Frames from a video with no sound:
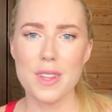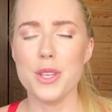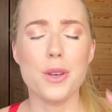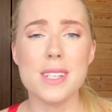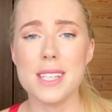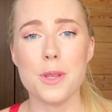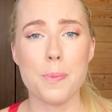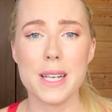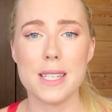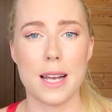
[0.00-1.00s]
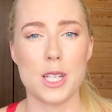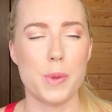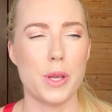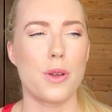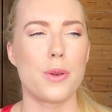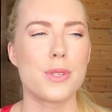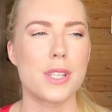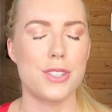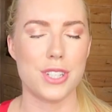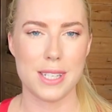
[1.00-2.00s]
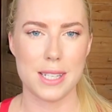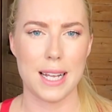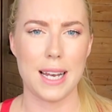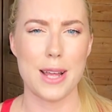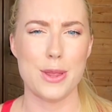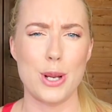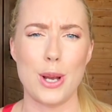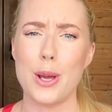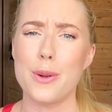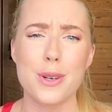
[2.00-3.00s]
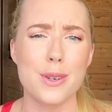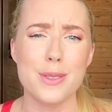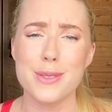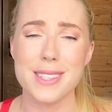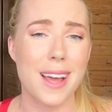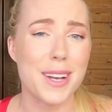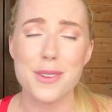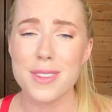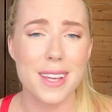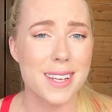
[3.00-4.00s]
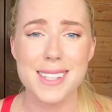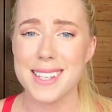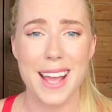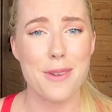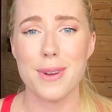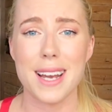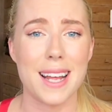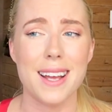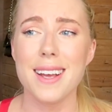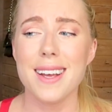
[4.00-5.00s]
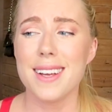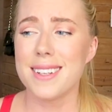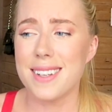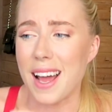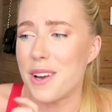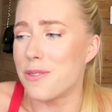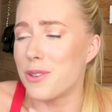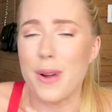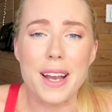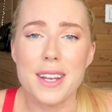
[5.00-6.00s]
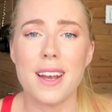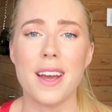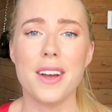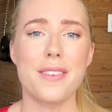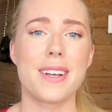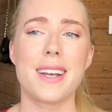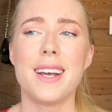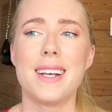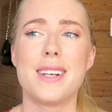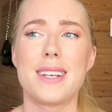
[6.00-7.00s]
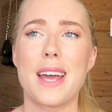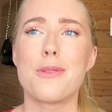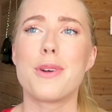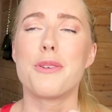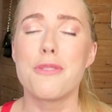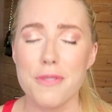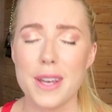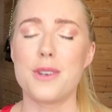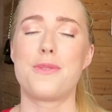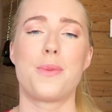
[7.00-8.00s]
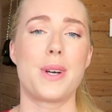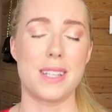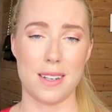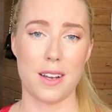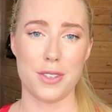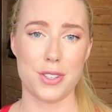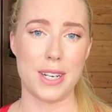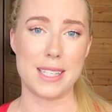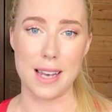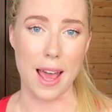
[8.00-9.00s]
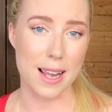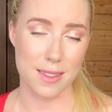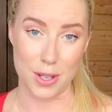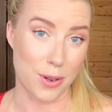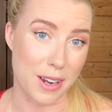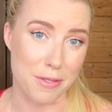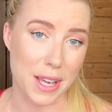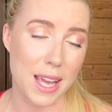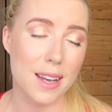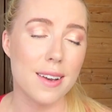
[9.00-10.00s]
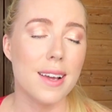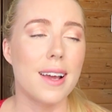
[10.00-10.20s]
you can see the big sites, but you can also just see like the local side of things and get really kind of granular and get a real feel for what the country is like that you're living in.